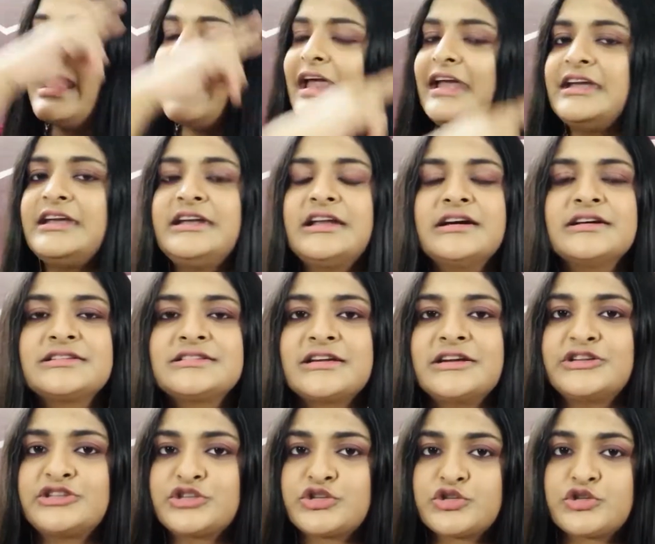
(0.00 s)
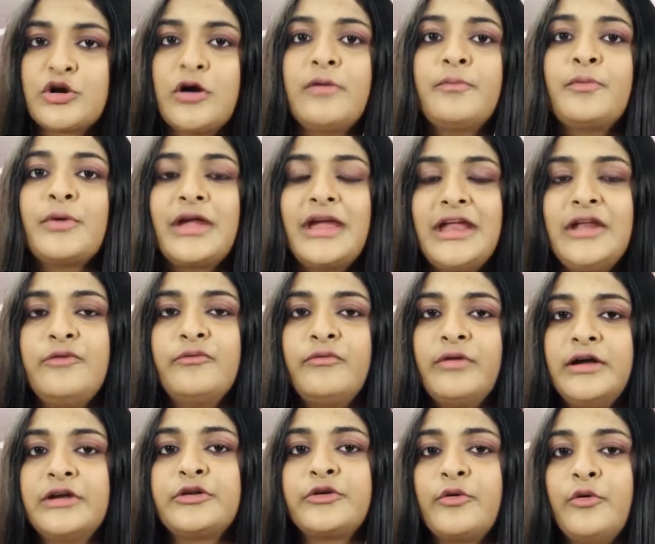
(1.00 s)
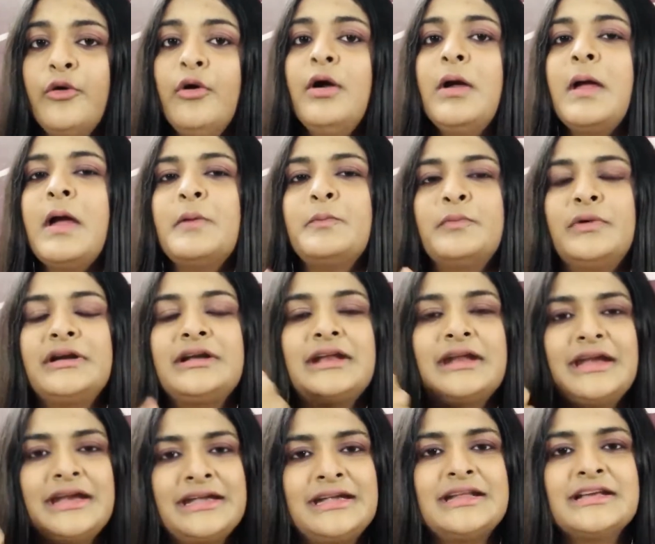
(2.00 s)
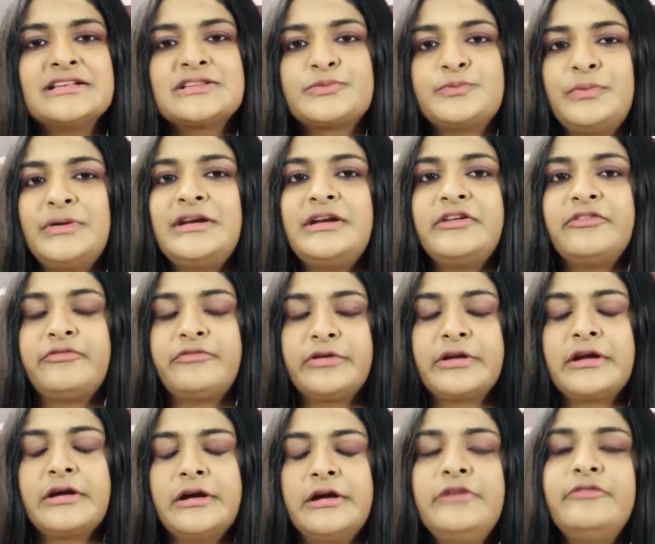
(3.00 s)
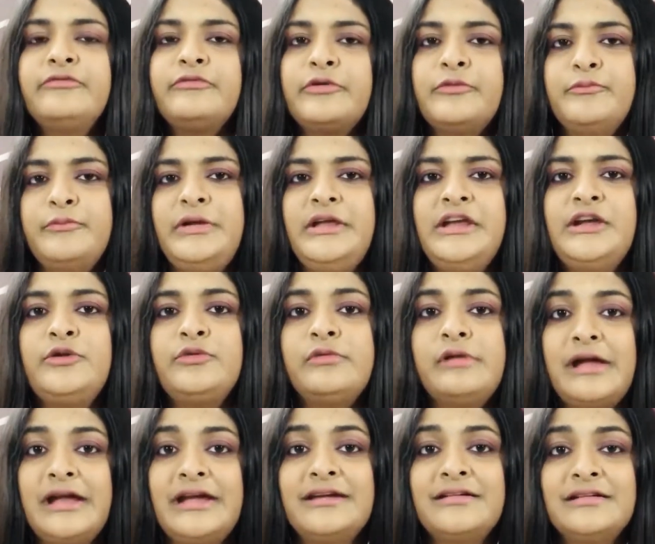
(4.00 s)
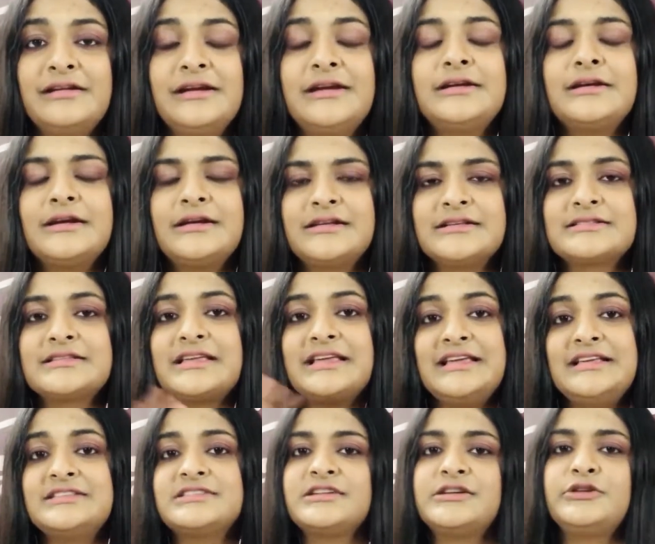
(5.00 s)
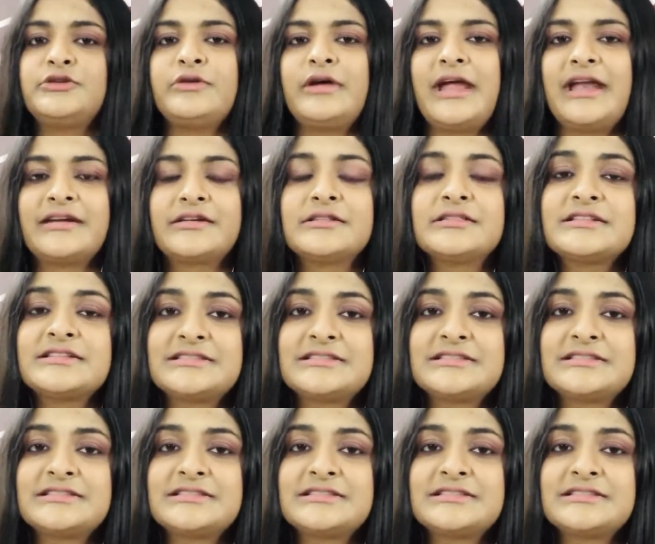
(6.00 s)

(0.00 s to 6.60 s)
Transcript: It does its job in one go, but it is a bit difficult for me to handle it. It is easier to handle the